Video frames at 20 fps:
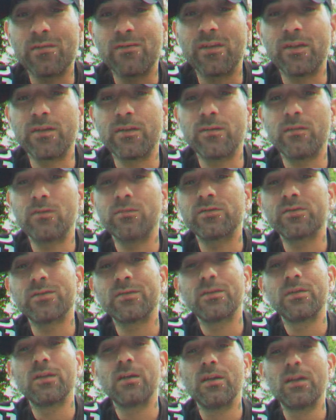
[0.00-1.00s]
videos.
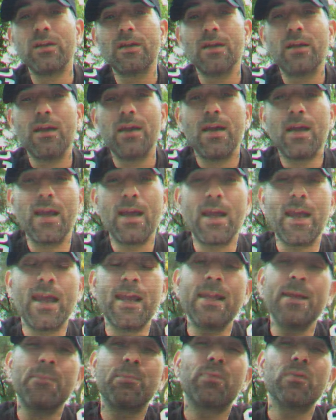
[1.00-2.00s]

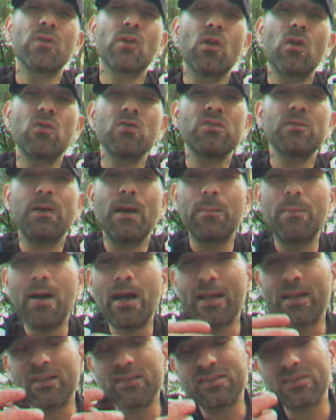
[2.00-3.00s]
And it blows my
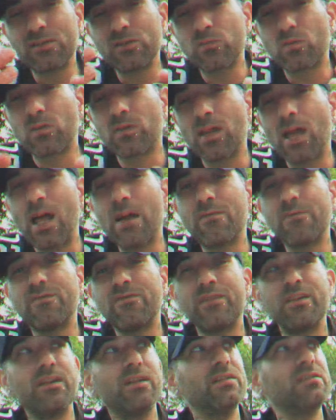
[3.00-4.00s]
mind because these were live
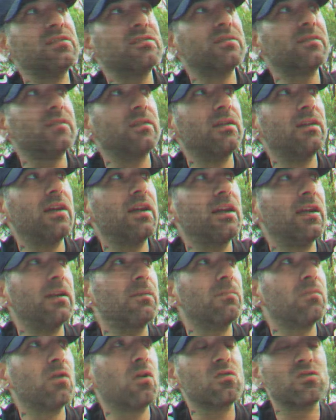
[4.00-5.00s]
feeds, and
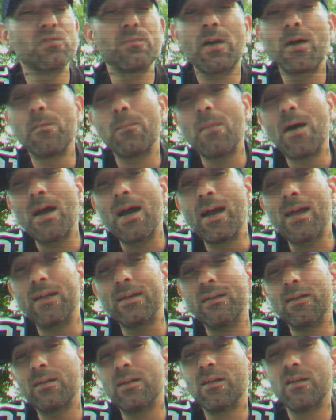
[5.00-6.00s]
it blows my
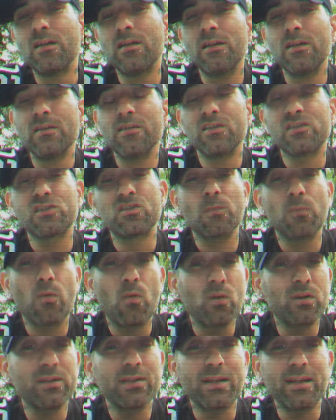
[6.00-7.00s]
mind the
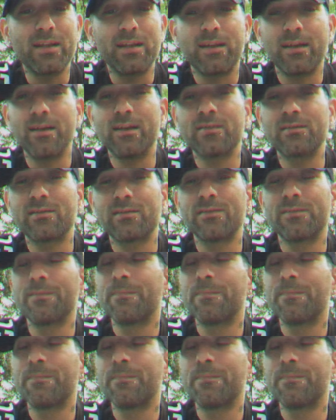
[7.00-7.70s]
support that he gets.